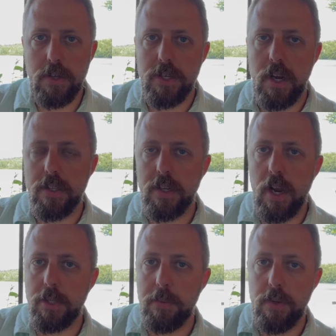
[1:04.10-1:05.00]
John's
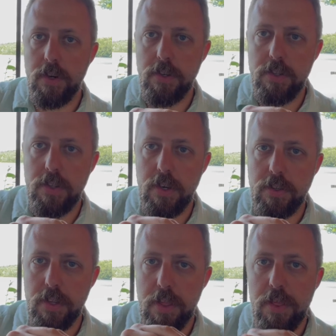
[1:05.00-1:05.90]
Gospel,
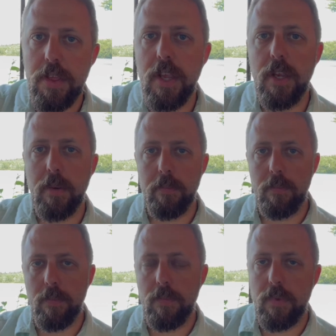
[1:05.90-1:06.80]
there's a
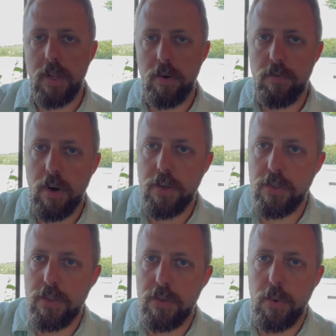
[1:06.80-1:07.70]
theme that
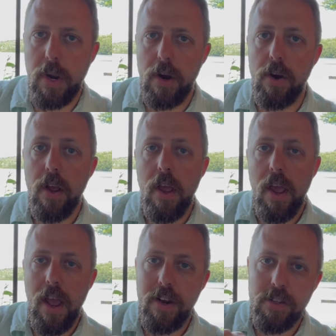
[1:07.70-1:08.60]
runs throughout.
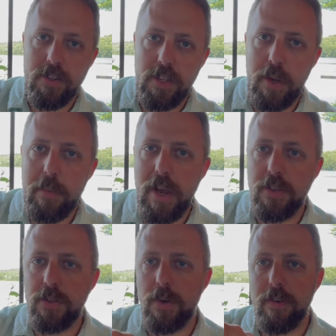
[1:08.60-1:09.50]
And this theme
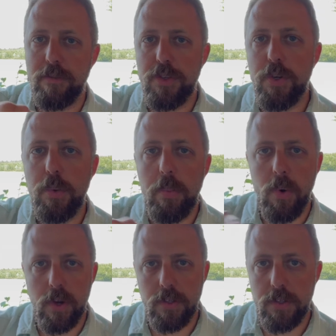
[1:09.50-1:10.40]
has sort of 2
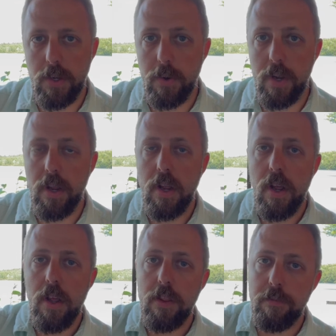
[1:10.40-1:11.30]
points to it.
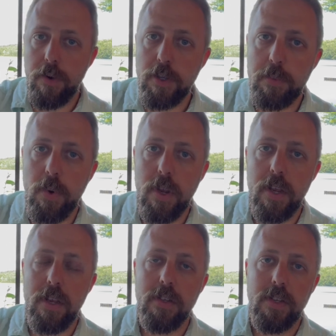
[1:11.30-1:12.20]
The first point
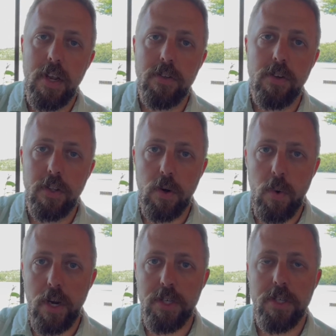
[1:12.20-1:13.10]
is answering the
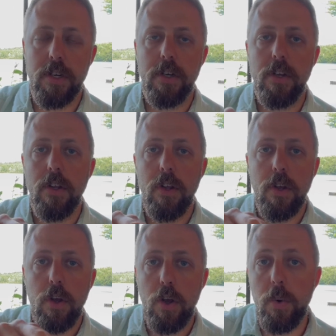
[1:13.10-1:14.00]
question,
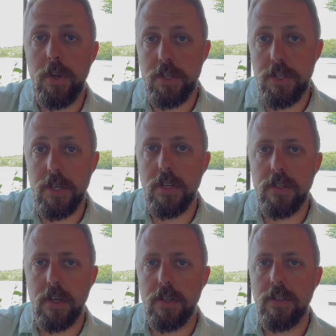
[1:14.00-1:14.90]
who is
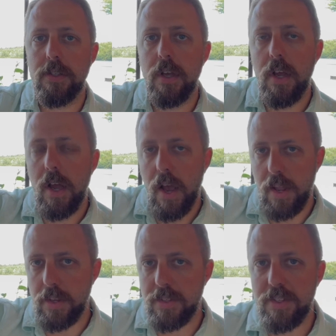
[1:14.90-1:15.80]
Jesus?
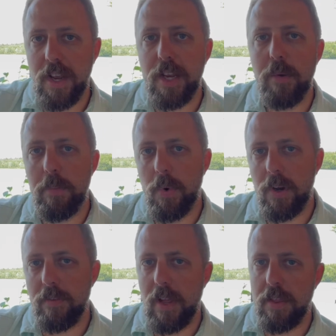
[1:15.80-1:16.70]
And the second point
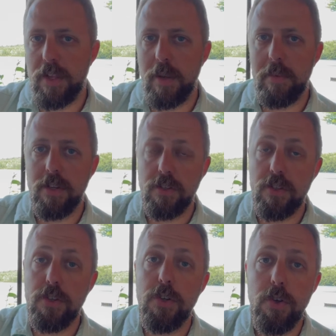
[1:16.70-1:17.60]
of that theme is,
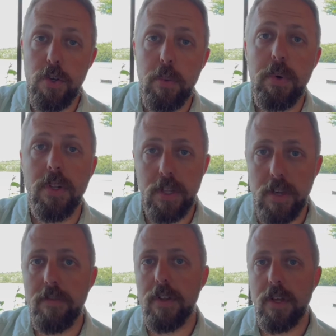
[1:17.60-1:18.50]
do you
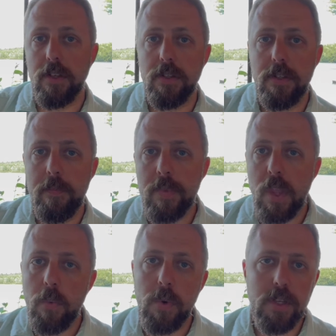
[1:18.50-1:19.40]
believe this?
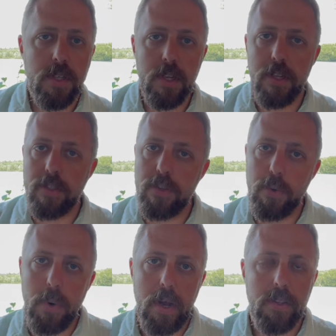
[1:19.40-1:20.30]
We see this
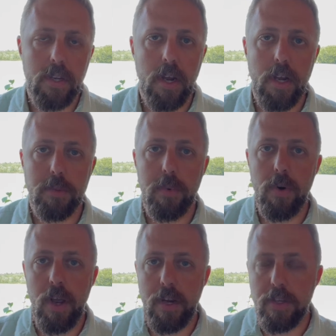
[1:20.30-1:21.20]
throughout the
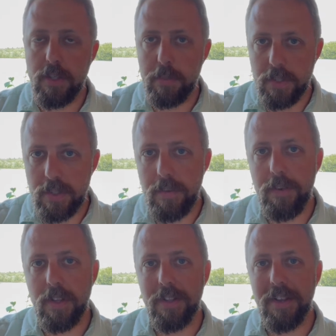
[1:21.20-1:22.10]
gospel, and
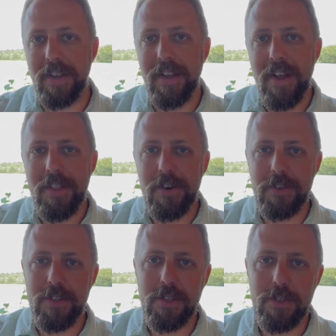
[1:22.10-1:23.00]
specifically,
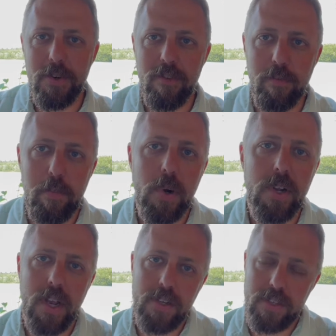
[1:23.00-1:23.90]
there's these sort of
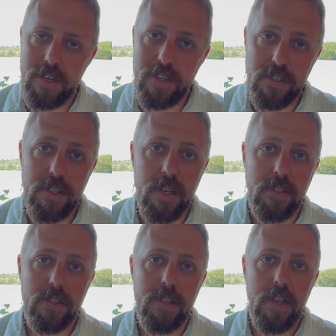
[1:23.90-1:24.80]
bookends that
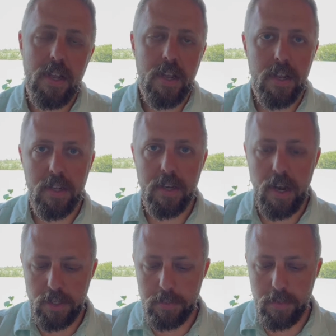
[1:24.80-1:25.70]
exist in the
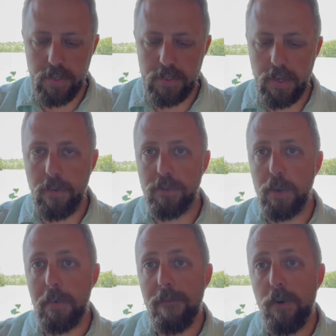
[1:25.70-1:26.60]
gospel itself. So
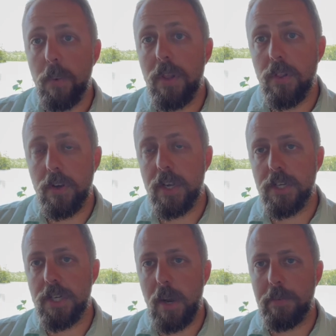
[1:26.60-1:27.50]
before we look at
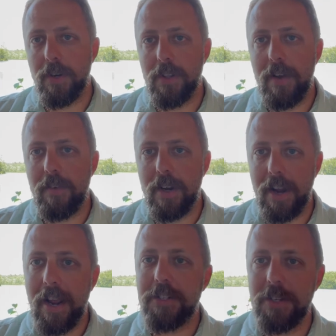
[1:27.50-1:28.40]
chapter 11, I'd
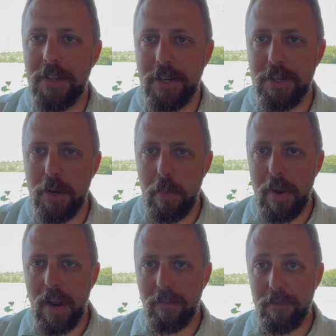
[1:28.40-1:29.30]
actually like to go
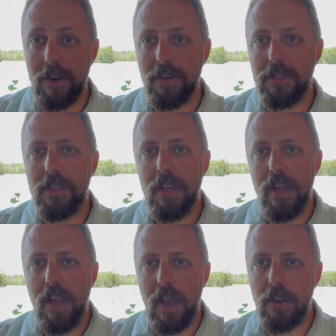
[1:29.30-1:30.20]
back first
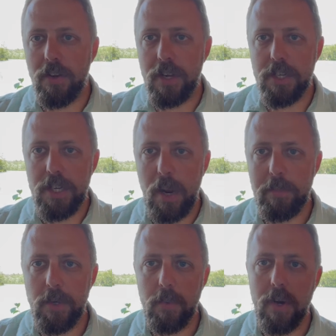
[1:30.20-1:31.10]
and look at
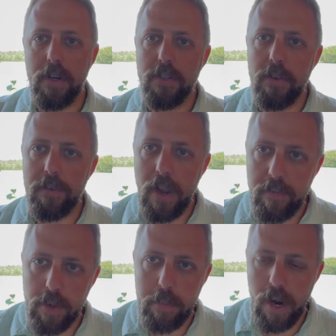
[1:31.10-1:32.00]
chapter 1. So if you
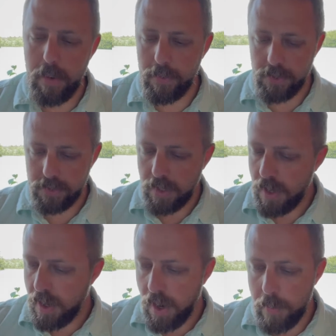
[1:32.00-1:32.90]
have your Bibles,
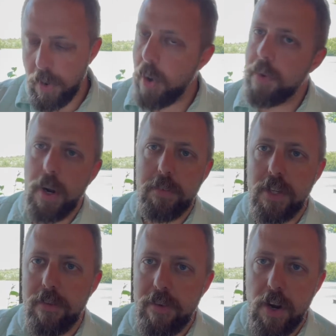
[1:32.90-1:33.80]
open up to
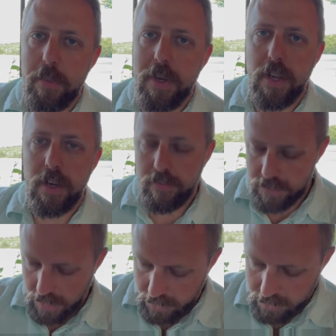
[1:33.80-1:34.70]
the very beginning of
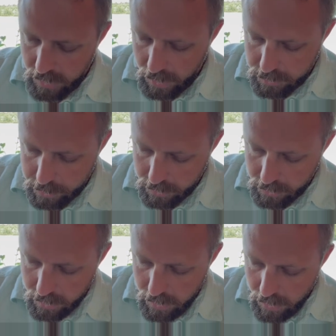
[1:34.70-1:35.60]
John's
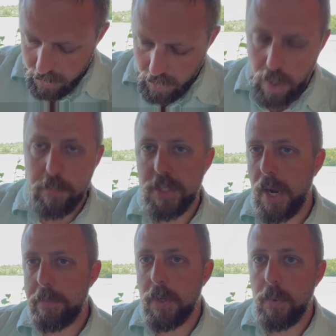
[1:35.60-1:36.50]
gospel,
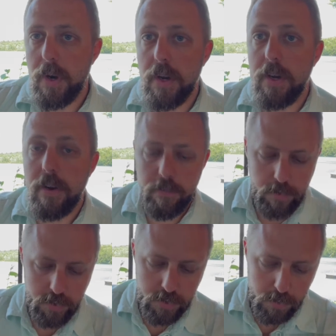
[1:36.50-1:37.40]
chapter 1,
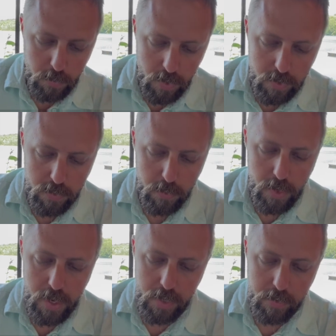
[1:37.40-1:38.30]
verses 1 through
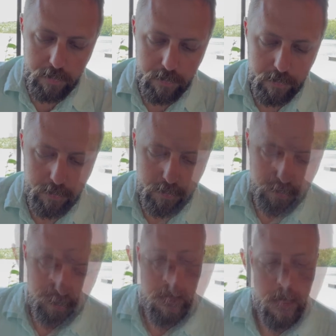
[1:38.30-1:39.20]
8.
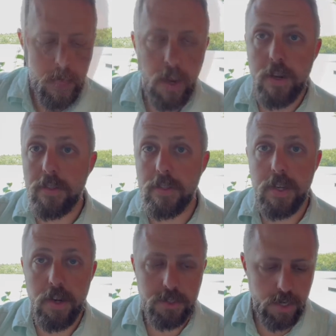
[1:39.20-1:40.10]
And this is
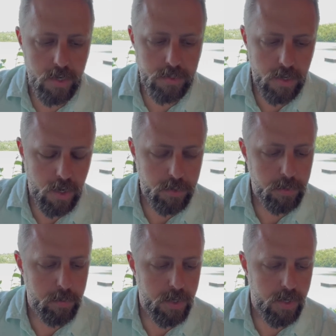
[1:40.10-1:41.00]
how John's
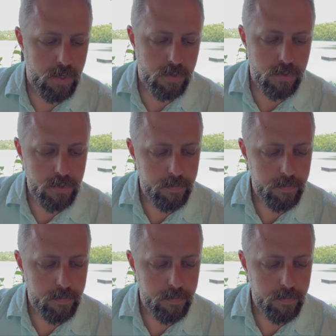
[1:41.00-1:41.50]
Gospel begins.